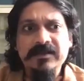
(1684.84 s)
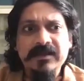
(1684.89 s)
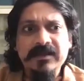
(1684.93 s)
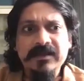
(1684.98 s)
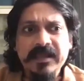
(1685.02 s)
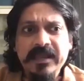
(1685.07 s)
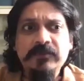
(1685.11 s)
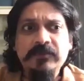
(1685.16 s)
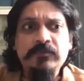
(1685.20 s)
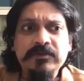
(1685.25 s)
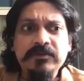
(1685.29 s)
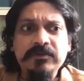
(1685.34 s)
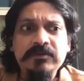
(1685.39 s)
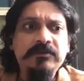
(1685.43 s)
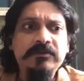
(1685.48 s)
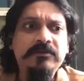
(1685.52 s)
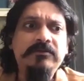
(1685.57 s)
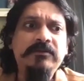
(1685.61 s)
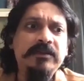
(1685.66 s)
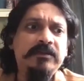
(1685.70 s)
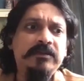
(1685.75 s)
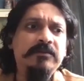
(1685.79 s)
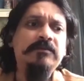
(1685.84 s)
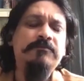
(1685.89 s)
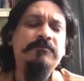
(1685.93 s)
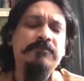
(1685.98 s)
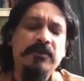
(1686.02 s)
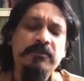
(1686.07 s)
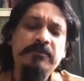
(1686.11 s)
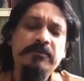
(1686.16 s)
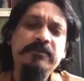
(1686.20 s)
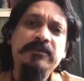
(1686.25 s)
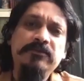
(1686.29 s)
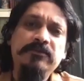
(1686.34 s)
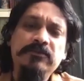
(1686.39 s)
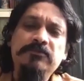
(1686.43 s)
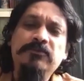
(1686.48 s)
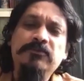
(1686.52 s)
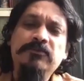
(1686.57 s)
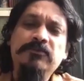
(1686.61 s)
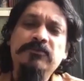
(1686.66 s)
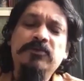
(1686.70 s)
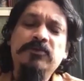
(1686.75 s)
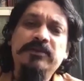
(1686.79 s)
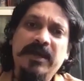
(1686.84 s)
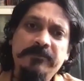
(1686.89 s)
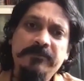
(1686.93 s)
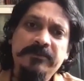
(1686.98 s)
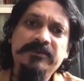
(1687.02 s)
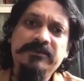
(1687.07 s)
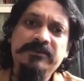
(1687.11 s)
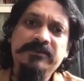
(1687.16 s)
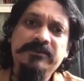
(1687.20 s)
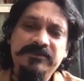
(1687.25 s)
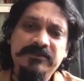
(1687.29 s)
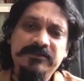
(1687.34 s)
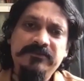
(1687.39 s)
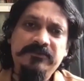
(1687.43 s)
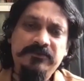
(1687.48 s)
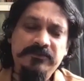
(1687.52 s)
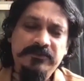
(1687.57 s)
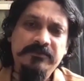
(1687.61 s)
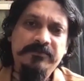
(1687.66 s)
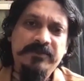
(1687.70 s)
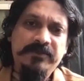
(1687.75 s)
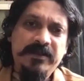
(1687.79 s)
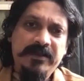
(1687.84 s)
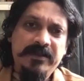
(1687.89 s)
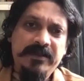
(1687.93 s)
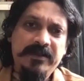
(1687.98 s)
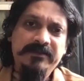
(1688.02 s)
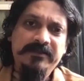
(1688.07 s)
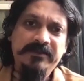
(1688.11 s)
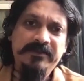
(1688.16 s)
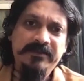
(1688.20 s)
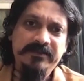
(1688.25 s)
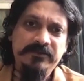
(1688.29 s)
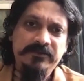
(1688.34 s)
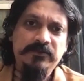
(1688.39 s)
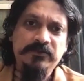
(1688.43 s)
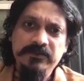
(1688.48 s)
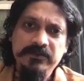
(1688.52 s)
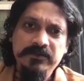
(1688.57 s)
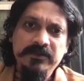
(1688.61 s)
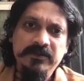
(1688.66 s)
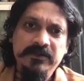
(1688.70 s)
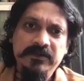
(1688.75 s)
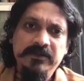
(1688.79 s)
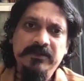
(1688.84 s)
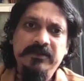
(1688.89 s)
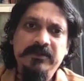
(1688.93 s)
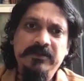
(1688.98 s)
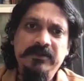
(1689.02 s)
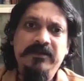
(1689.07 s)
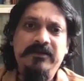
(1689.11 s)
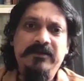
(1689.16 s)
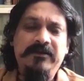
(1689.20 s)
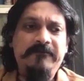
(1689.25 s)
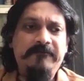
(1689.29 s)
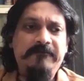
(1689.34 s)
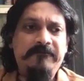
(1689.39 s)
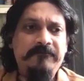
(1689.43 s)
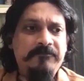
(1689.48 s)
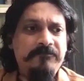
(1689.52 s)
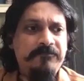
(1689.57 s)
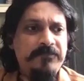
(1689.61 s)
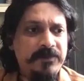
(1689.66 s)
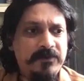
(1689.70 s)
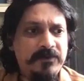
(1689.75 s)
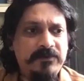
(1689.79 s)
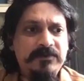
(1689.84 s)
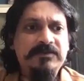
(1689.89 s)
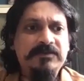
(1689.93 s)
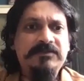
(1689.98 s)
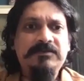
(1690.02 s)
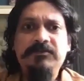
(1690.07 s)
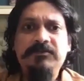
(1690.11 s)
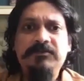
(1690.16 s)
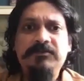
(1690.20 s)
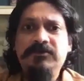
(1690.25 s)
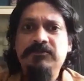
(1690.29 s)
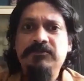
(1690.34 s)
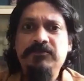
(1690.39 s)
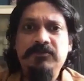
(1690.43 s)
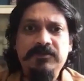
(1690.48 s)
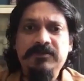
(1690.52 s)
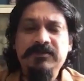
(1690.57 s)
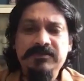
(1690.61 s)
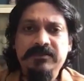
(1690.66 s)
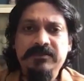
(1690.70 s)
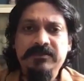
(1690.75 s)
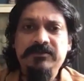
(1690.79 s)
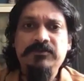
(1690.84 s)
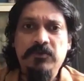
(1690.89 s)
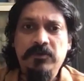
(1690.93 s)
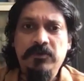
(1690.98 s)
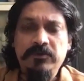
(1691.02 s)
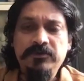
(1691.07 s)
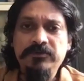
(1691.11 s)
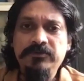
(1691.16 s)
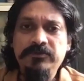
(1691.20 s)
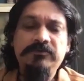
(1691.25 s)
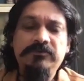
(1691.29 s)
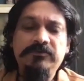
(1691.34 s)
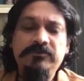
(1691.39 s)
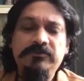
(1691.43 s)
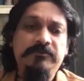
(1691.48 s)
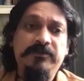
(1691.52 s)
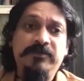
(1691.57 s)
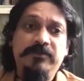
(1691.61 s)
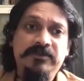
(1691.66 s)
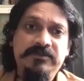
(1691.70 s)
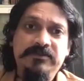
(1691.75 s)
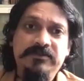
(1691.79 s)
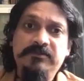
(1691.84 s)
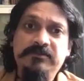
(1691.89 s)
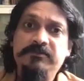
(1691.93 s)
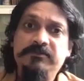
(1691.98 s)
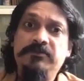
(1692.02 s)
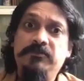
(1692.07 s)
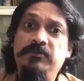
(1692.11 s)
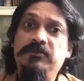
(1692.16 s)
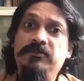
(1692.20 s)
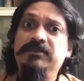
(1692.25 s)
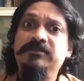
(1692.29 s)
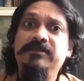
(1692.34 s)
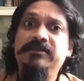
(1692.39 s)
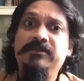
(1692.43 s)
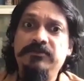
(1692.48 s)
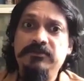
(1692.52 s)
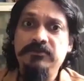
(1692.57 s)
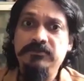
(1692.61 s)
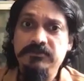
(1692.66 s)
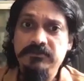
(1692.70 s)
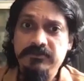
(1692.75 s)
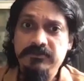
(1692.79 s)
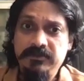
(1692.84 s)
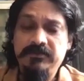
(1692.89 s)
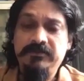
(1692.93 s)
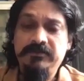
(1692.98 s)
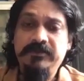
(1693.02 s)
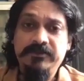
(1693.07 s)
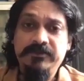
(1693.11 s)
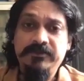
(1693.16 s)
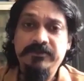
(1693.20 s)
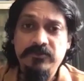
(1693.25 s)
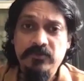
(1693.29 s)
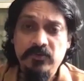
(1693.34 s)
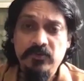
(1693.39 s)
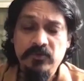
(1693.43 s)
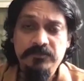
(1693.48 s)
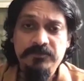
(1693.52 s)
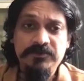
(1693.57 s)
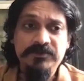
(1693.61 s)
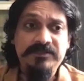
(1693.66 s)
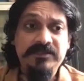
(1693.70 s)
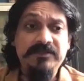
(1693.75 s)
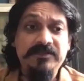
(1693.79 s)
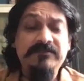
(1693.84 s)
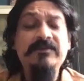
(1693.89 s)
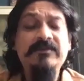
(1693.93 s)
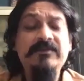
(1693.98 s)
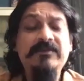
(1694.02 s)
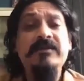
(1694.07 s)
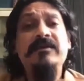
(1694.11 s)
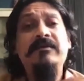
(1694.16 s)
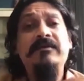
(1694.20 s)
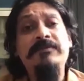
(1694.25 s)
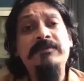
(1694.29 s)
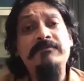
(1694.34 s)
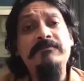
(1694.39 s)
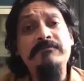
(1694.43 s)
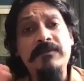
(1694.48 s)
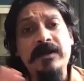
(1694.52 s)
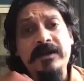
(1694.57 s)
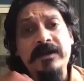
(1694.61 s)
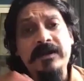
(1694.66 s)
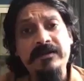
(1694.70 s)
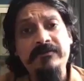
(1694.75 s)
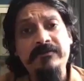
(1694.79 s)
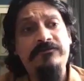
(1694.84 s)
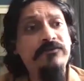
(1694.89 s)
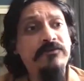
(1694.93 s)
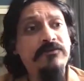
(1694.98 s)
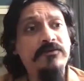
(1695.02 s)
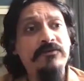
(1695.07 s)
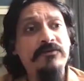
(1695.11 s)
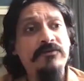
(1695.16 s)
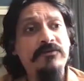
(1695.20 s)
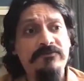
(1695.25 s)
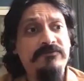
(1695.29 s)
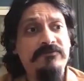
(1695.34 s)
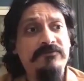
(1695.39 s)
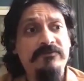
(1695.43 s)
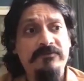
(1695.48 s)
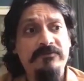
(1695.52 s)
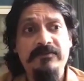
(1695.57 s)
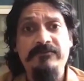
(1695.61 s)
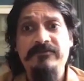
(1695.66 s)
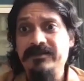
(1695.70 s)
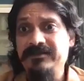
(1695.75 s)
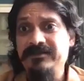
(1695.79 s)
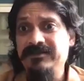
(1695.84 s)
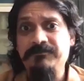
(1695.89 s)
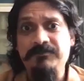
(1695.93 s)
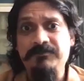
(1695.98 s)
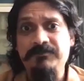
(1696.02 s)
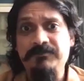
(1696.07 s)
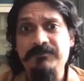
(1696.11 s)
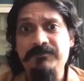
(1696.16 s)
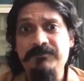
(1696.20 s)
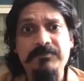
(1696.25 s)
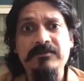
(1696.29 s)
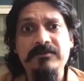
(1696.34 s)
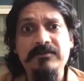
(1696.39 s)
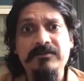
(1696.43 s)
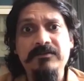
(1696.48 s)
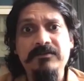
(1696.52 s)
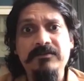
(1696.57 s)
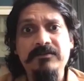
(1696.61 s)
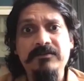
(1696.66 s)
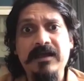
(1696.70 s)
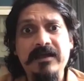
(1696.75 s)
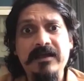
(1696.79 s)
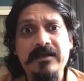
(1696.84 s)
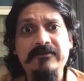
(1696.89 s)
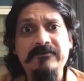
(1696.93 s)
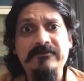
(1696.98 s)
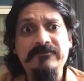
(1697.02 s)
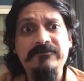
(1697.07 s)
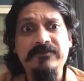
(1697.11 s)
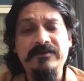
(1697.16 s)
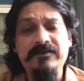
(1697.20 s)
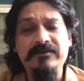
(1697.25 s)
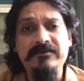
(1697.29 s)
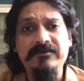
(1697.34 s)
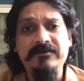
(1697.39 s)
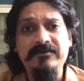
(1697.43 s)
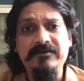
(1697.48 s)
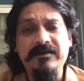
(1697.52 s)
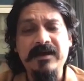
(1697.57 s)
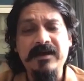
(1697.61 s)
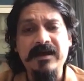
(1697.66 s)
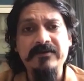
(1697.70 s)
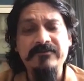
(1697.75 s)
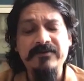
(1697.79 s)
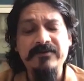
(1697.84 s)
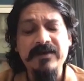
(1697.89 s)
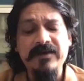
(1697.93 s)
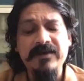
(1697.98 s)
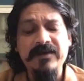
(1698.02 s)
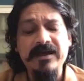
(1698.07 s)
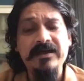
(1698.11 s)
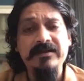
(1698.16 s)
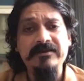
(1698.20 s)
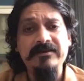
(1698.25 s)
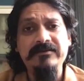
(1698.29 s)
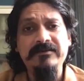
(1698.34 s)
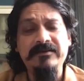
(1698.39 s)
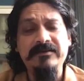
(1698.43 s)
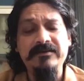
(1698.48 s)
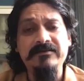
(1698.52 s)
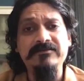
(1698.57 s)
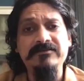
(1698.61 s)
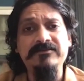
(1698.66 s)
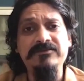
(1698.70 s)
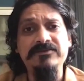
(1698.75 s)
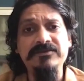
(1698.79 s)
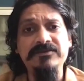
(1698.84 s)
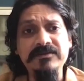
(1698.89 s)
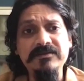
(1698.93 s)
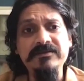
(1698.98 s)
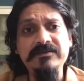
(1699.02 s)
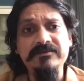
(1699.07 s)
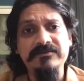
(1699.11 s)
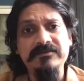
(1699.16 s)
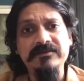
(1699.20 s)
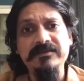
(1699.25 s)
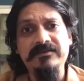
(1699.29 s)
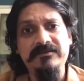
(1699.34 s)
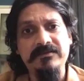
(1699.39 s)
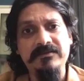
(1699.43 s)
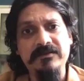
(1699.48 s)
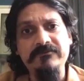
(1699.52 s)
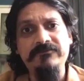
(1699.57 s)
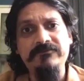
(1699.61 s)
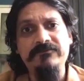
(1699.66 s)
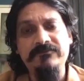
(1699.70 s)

it will it will probably do more damage to the brand than good uh, be honest about what it is that you want to do be honest about what it is that you uh, that you hope to achieve be mindful of the fact that people have uh, have had a really really tough